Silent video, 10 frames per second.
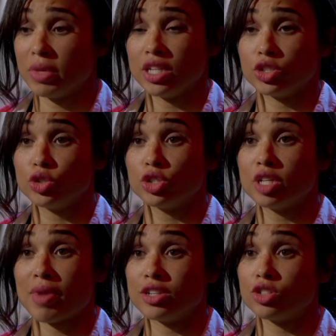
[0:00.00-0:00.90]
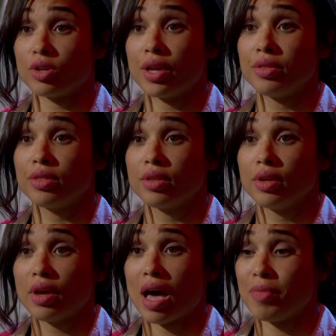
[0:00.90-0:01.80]
Meat is usually my strength.
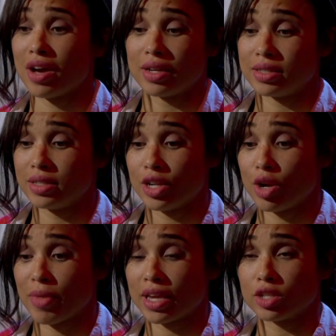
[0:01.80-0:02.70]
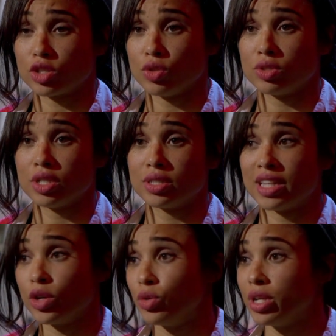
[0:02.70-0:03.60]
I'm not gonna sit here and make excuses, say